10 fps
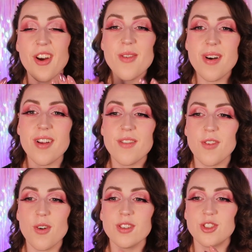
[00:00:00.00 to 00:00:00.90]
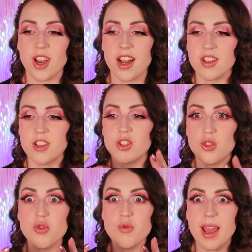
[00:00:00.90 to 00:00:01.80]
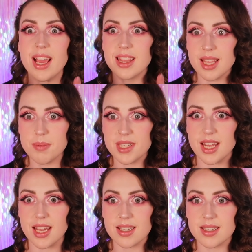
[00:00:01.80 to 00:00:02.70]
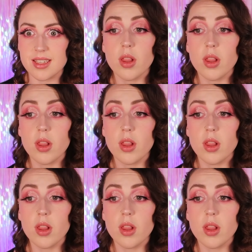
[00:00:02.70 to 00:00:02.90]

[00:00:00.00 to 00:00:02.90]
no one forced Jacqueline to make lipsticks.